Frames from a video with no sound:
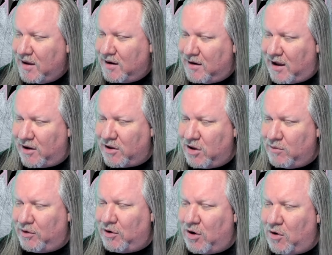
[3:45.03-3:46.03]
Now you
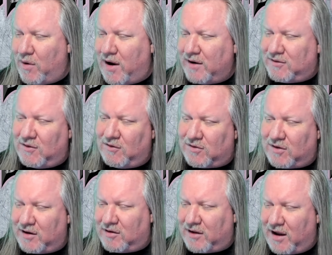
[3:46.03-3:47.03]
will know why 2
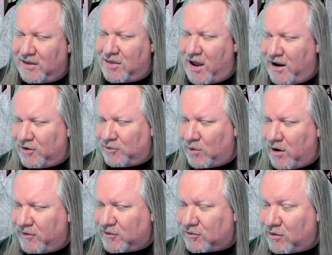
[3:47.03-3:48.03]
selected Like That as one
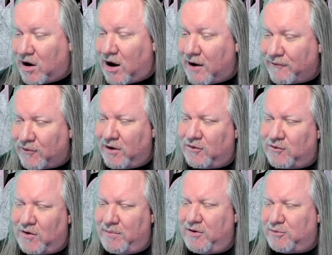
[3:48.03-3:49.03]
of his 3 offerings
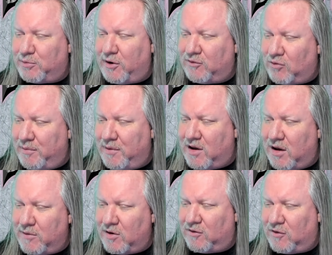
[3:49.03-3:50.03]
from This Place Will
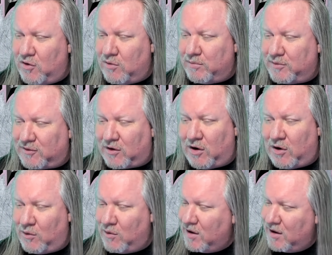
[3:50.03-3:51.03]
Become Your Tomb. So